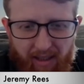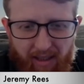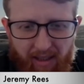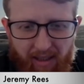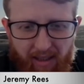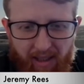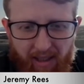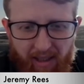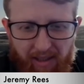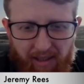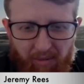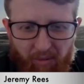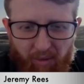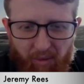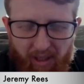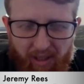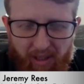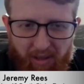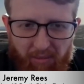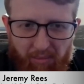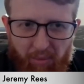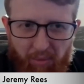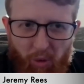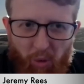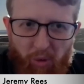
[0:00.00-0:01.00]
it's a
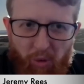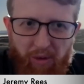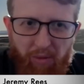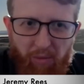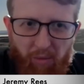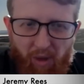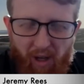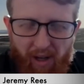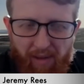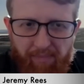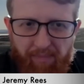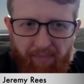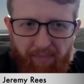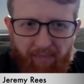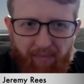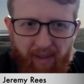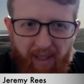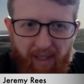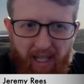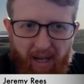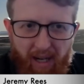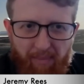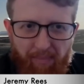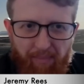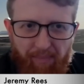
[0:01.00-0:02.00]
really important one,
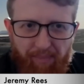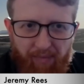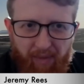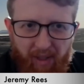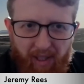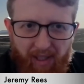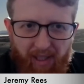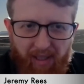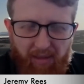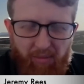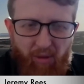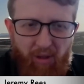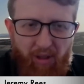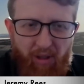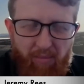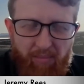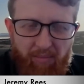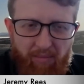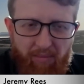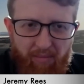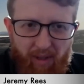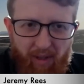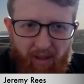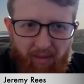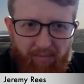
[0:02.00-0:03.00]
um, and that's why
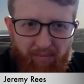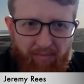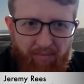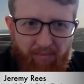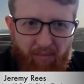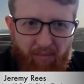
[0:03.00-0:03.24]
I'm, I'm